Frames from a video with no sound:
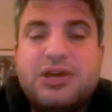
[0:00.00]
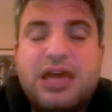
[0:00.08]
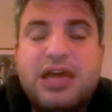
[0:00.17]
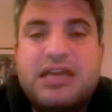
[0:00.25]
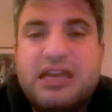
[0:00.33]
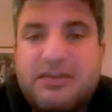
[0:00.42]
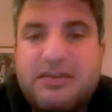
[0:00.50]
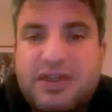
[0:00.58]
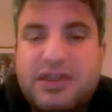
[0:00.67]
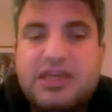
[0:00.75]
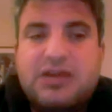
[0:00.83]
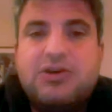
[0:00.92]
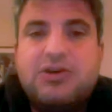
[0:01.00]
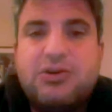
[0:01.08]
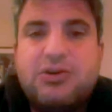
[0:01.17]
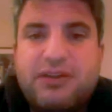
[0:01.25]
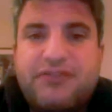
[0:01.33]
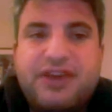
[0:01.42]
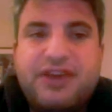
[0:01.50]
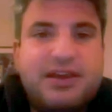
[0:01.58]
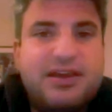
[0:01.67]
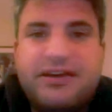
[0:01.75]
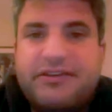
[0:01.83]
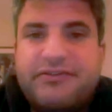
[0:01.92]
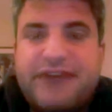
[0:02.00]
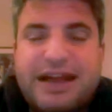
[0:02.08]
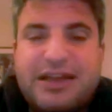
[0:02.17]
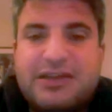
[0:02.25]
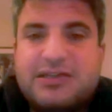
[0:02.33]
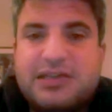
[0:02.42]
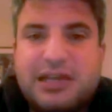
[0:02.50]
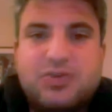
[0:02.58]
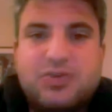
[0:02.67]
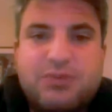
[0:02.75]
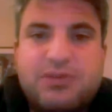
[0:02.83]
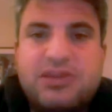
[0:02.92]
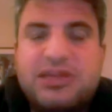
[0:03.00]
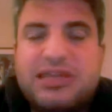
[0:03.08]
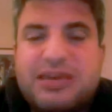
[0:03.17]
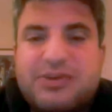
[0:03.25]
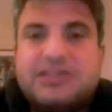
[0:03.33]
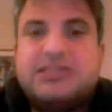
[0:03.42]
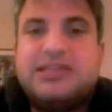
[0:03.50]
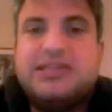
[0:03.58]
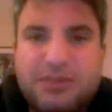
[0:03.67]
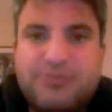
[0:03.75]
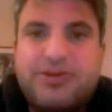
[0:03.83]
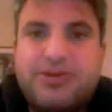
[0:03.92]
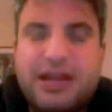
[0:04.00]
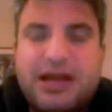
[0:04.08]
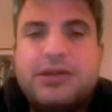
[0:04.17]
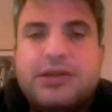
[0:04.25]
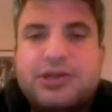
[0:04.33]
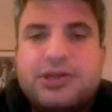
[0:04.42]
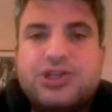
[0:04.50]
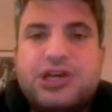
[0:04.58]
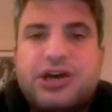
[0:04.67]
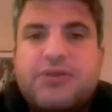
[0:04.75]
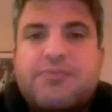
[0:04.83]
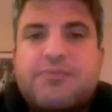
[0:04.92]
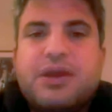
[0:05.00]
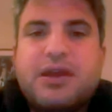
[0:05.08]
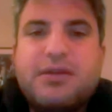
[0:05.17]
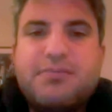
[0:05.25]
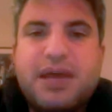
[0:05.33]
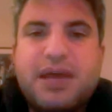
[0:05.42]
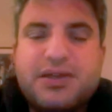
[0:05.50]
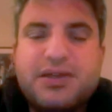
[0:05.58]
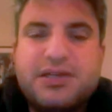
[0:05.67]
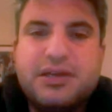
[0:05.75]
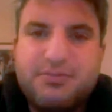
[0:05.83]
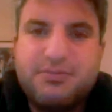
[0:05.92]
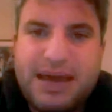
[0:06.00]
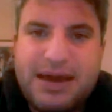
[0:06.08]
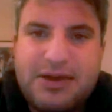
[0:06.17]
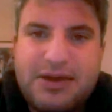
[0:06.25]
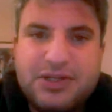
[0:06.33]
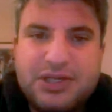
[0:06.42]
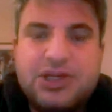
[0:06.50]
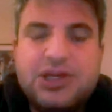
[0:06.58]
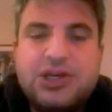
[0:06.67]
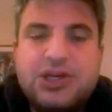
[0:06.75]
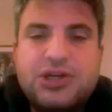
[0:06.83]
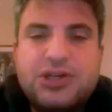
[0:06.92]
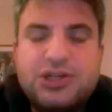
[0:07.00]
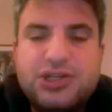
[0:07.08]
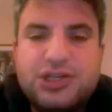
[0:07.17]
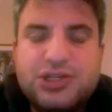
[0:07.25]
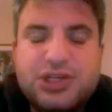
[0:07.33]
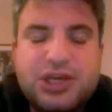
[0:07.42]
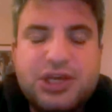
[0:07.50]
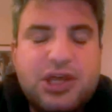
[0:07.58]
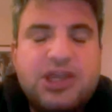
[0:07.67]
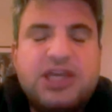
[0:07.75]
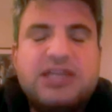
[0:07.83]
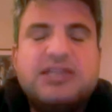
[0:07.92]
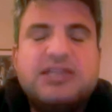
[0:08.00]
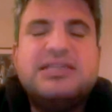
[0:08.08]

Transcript: and even the horrific violence against women that they would celebrate on the show pales in comparison to just the